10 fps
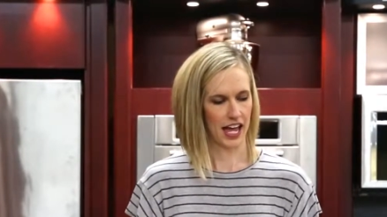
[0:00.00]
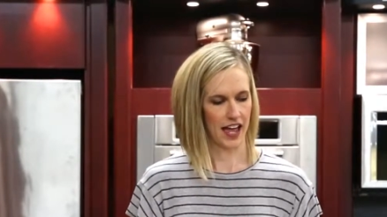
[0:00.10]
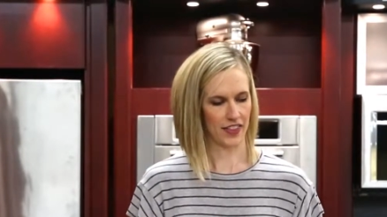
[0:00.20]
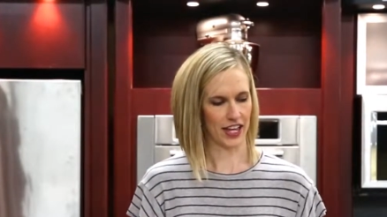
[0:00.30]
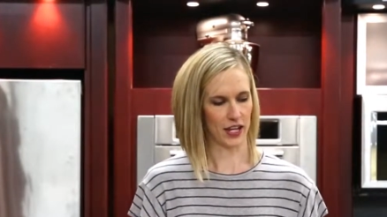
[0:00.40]

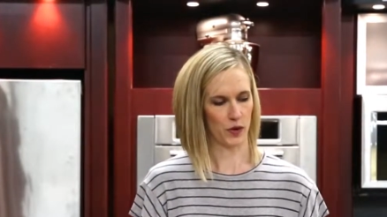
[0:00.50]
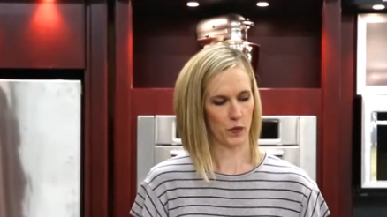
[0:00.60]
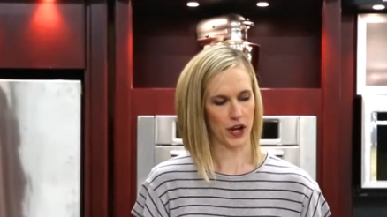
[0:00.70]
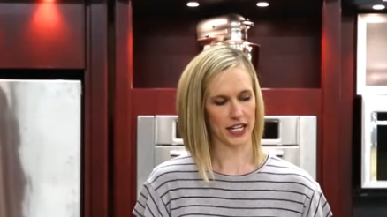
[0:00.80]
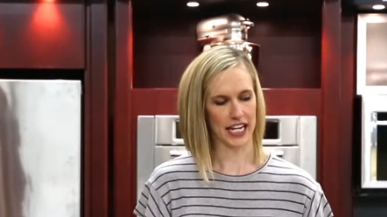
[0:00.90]
And then
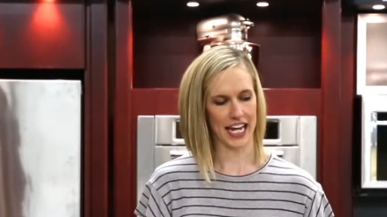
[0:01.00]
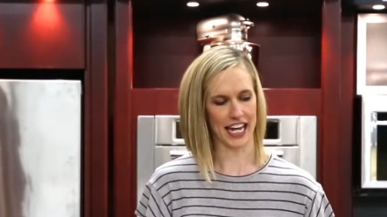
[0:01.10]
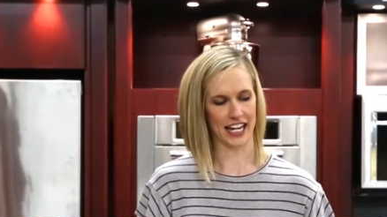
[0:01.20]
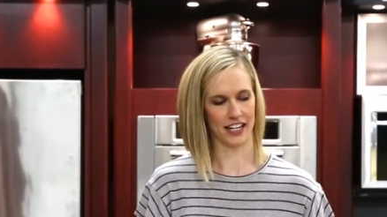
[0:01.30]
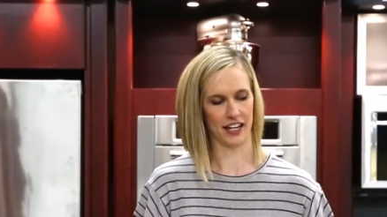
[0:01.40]
1
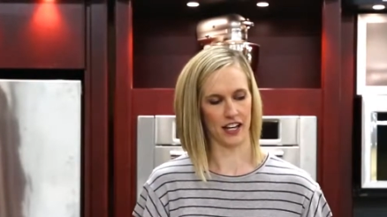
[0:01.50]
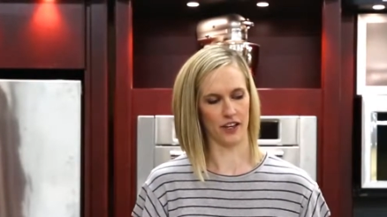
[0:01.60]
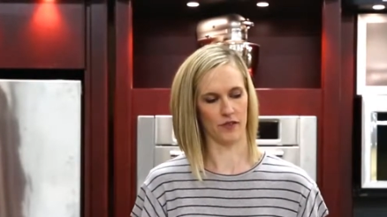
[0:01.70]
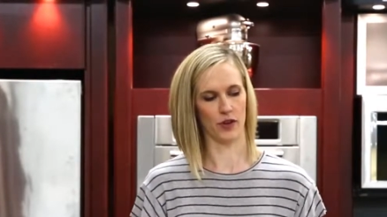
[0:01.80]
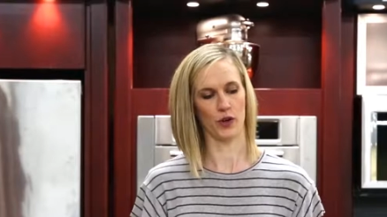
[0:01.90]
can
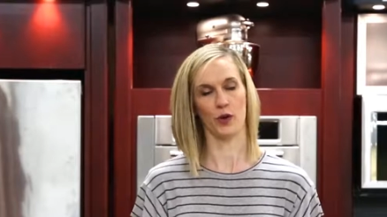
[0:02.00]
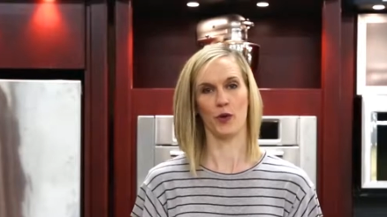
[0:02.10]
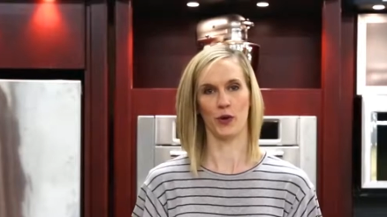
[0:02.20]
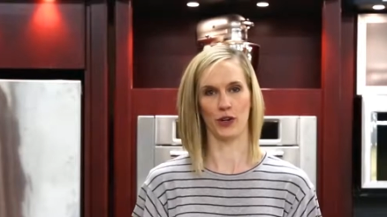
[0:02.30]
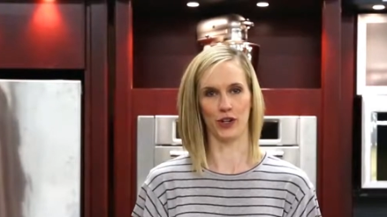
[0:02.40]
of
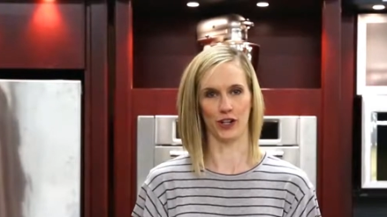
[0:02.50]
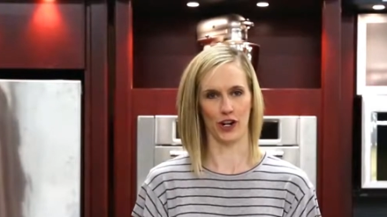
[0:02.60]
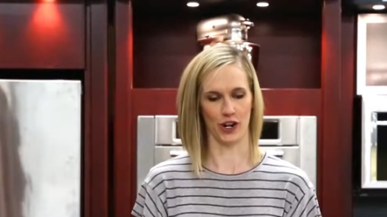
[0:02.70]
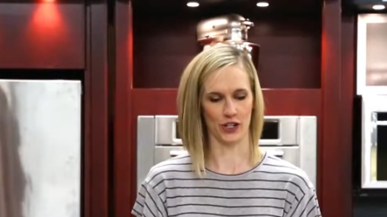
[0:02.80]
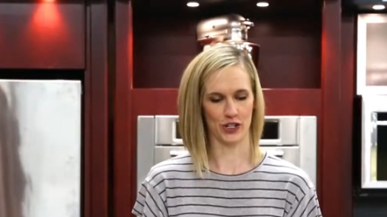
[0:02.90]
quartered
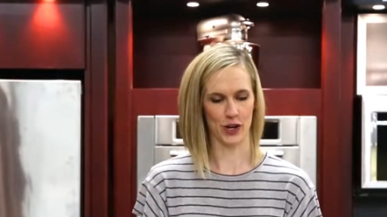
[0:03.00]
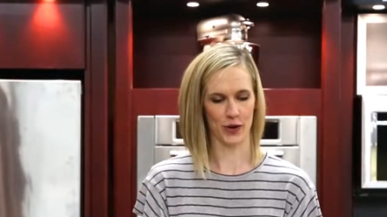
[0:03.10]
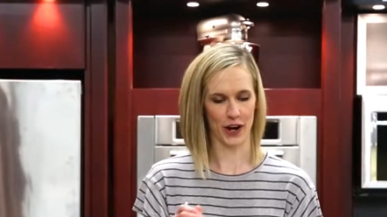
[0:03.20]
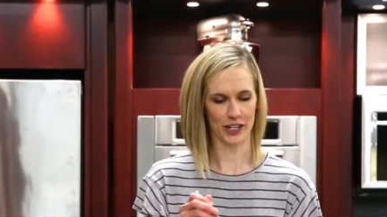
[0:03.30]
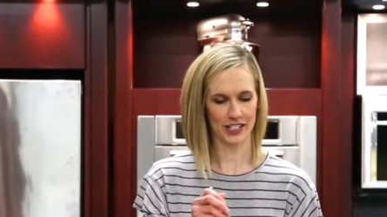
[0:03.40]

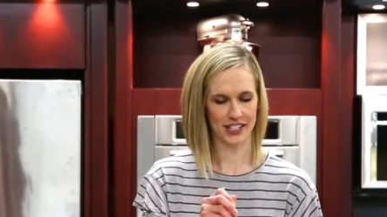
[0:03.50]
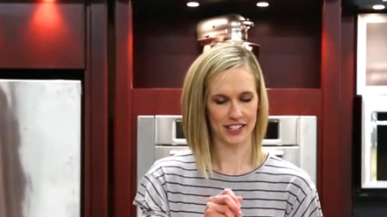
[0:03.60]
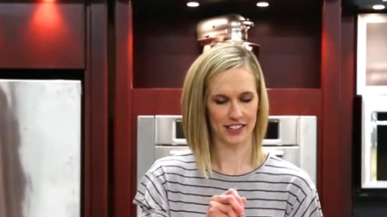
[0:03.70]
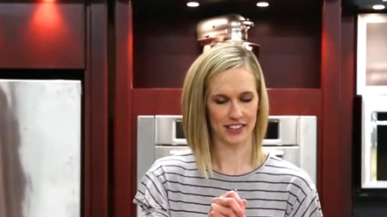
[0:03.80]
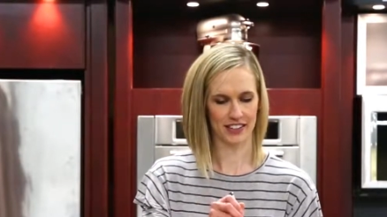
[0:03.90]
artichoke hearts,